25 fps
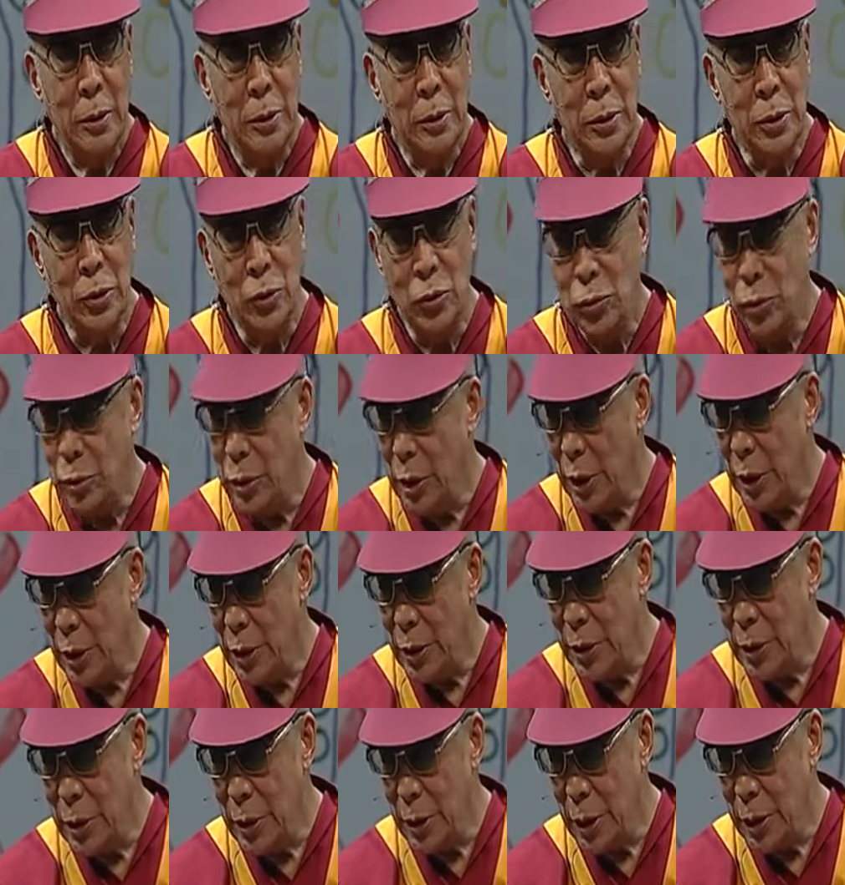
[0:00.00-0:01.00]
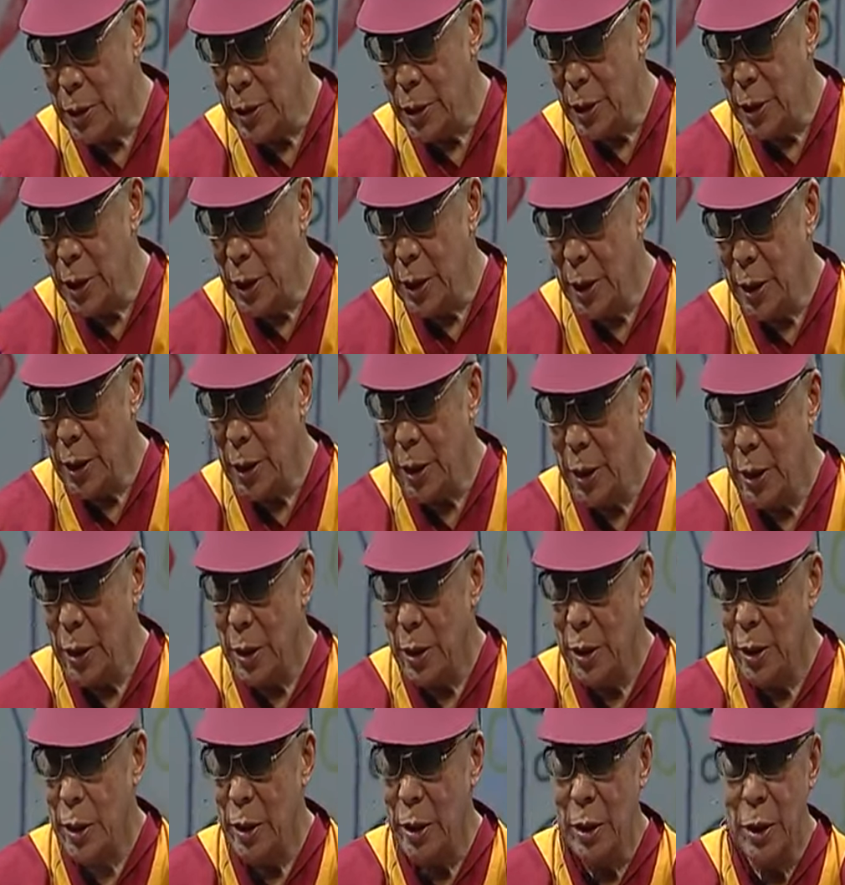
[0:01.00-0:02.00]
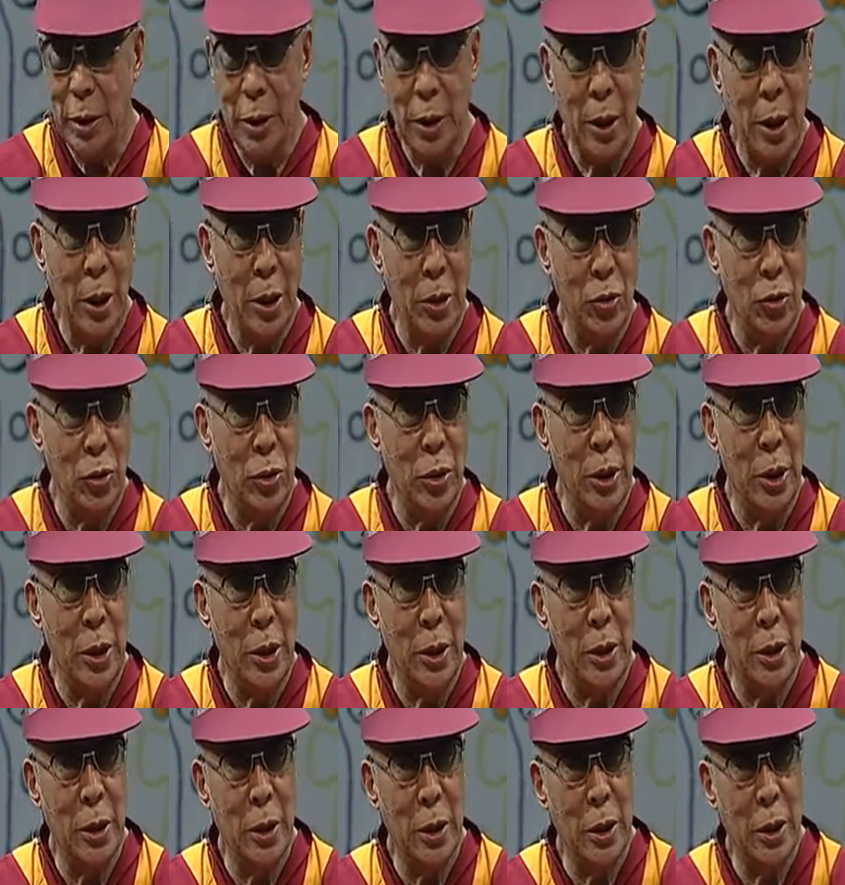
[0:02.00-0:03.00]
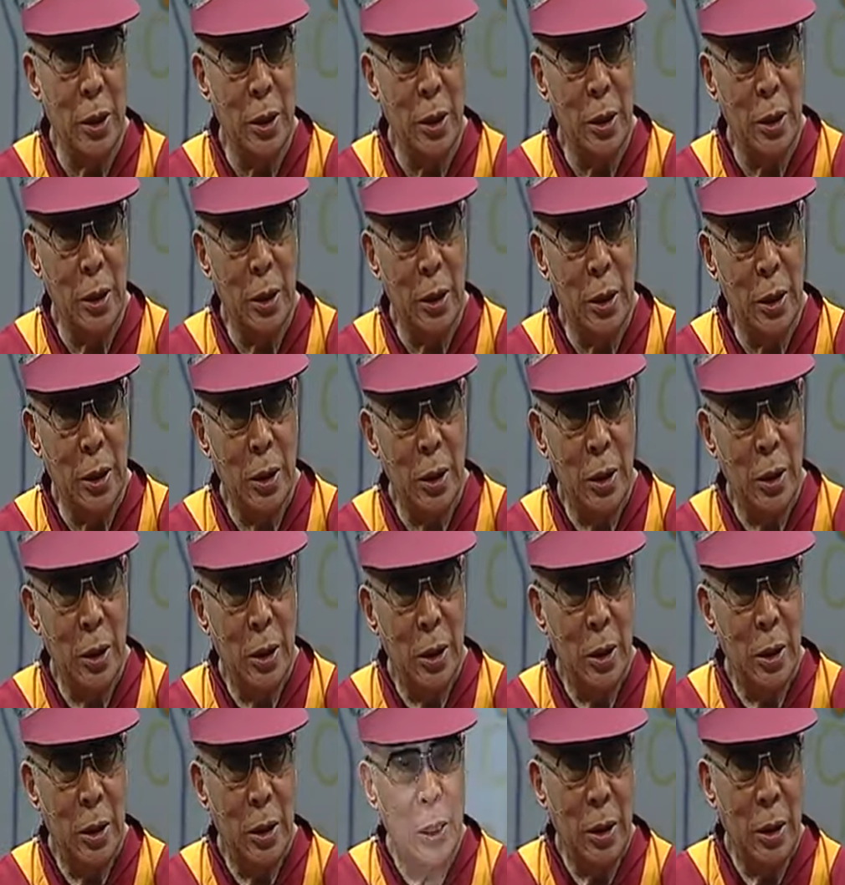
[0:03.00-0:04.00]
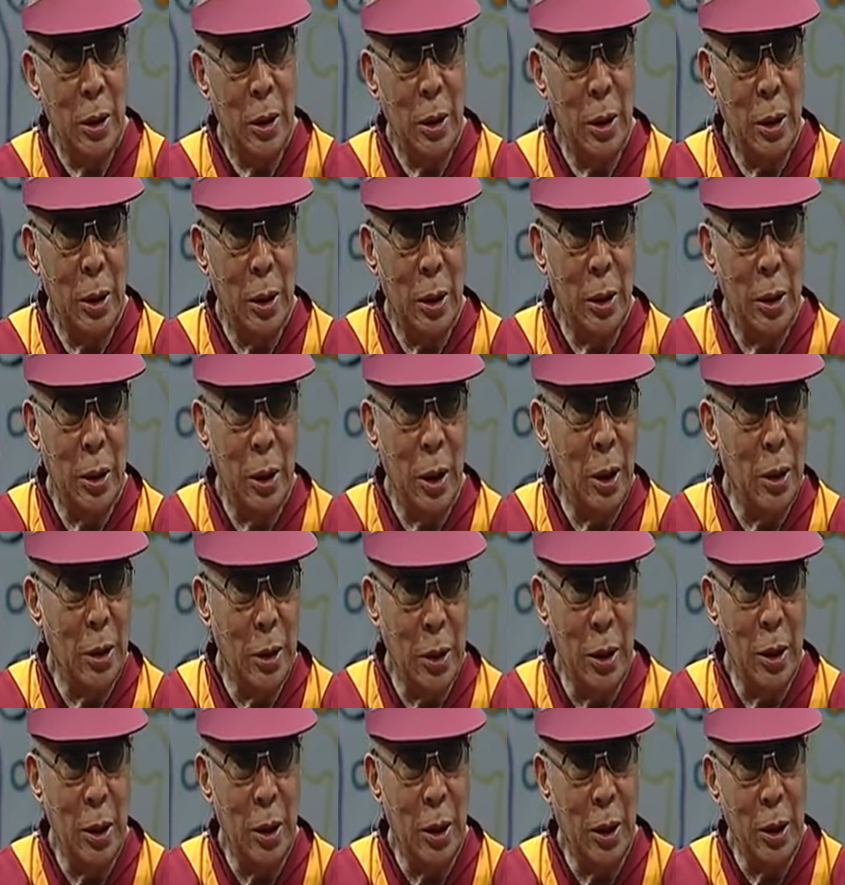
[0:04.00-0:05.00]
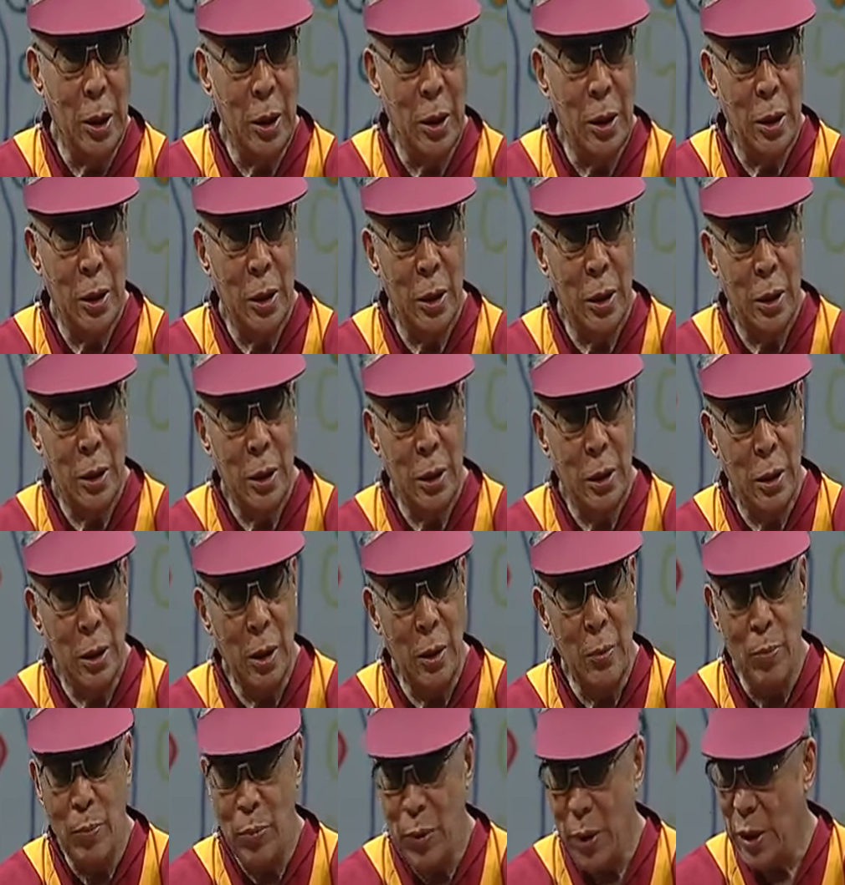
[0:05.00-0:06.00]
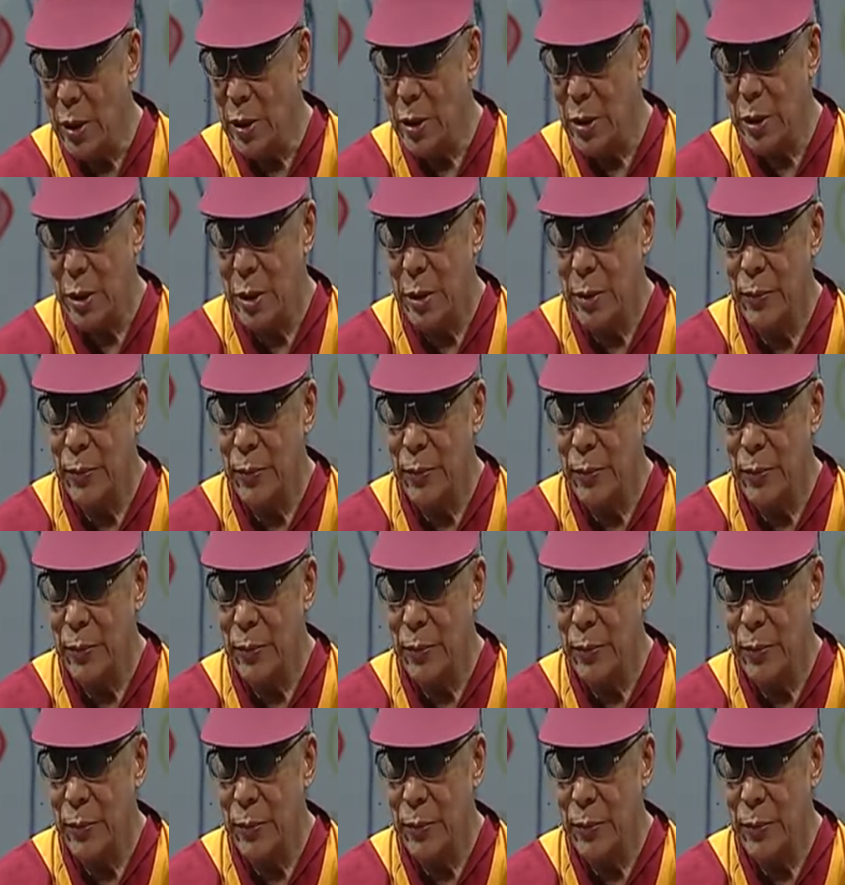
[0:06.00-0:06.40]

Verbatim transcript: so two days, yesterday and today, uh, I really impressed